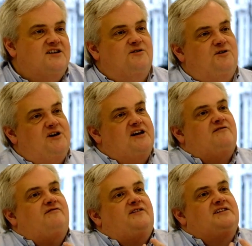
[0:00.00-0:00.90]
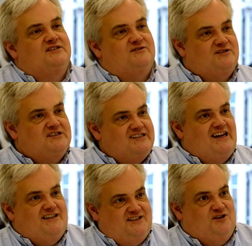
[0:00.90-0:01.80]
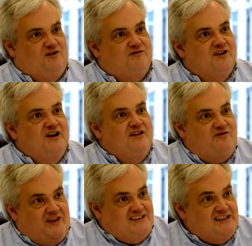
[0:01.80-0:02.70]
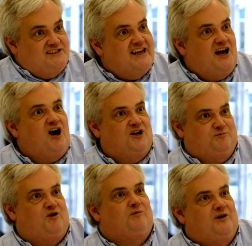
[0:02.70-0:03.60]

and so you get a visceral sense of this is a hard problem.